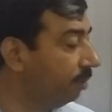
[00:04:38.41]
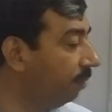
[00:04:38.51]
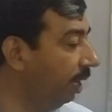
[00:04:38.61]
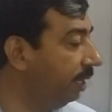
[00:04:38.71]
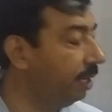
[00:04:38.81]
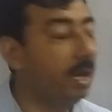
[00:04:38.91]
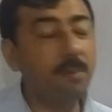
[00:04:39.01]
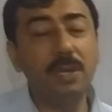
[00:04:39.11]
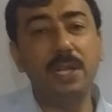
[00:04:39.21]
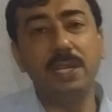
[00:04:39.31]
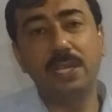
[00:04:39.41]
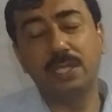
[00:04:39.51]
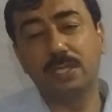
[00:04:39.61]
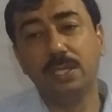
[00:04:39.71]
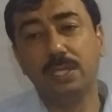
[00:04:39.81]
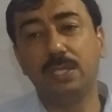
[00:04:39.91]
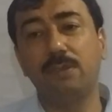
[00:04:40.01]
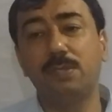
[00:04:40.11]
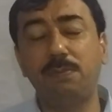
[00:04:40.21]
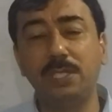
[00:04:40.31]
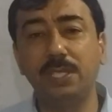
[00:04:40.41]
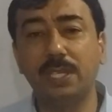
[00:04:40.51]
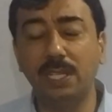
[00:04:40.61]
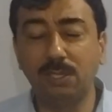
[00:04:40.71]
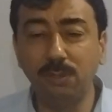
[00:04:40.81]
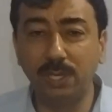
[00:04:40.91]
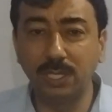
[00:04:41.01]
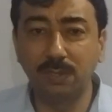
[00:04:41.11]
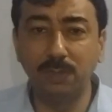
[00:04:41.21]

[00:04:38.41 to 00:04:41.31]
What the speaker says: while in urban areas there was basic health units,